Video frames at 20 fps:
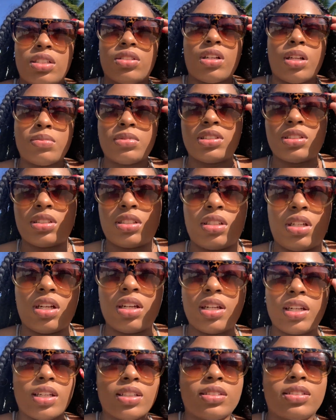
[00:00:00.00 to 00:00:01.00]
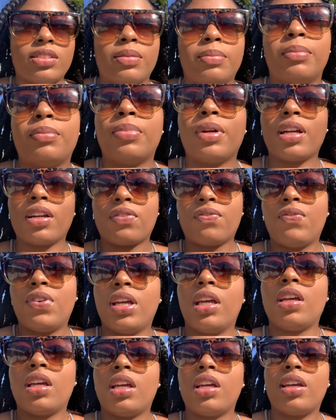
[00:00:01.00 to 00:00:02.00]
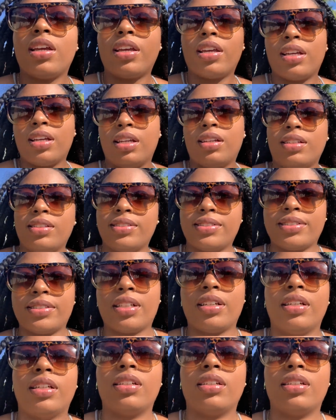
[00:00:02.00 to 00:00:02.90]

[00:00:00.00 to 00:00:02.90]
so I'm just gonna get some breakfast.